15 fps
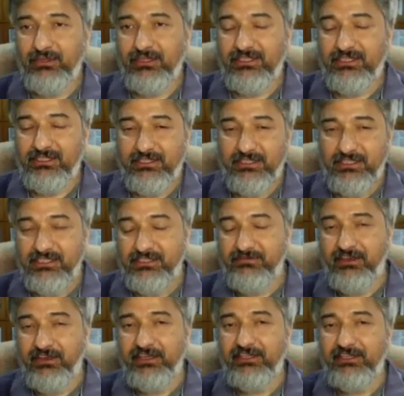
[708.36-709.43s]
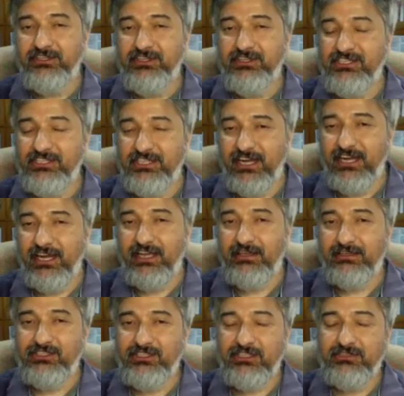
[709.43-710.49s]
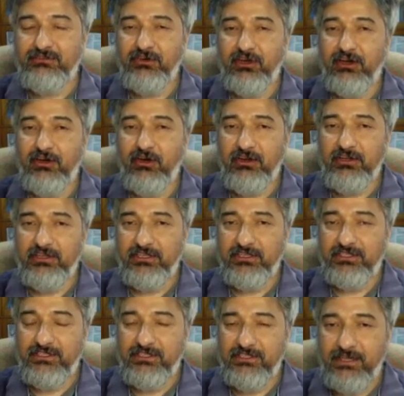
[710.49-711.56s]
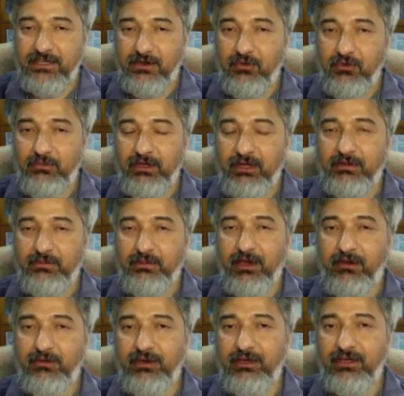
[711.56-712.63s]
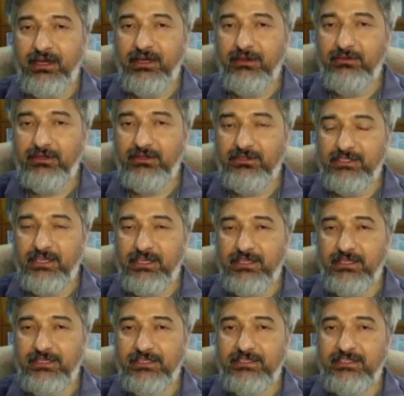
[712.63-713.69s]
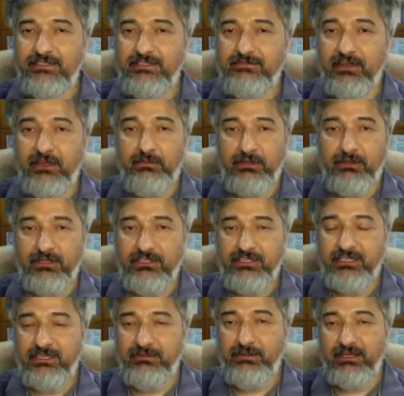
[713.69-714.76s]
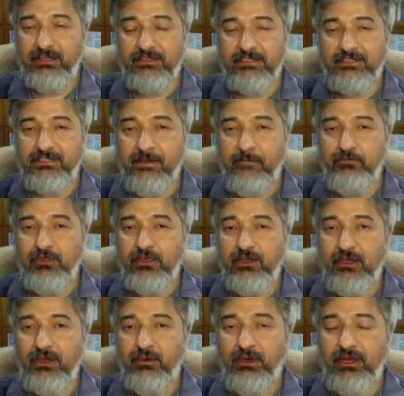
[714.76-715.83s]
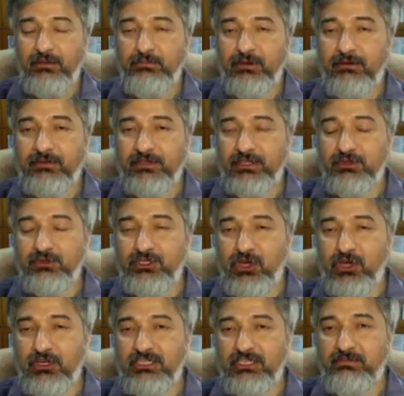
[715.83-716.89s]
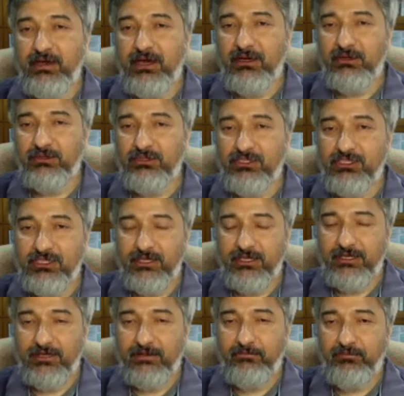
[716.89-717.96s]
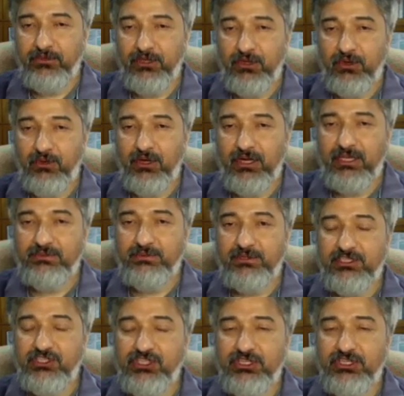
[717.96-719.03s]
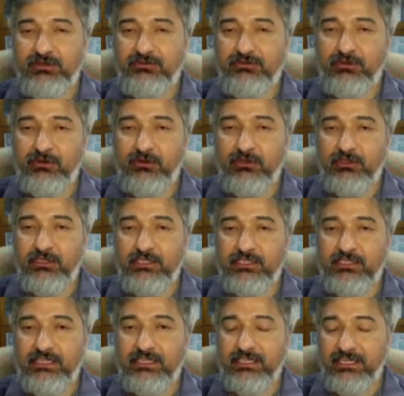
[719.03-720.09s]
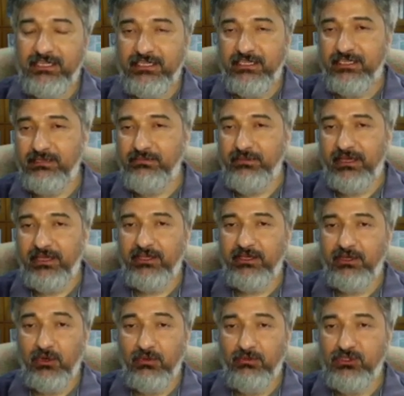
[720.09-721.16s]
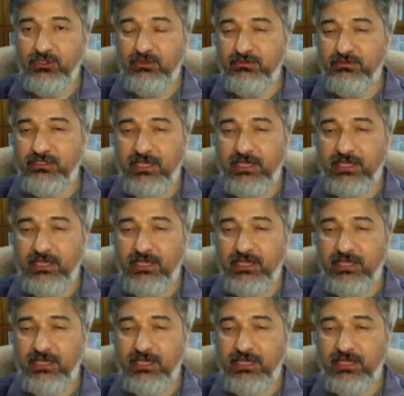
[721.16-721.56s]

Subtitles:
This is very interesting. And I just, for our audience who may not be aware, I want to say that this is very pertinent, because when Pawan, you talked about what has been achieved for the synthetically making chromosomes,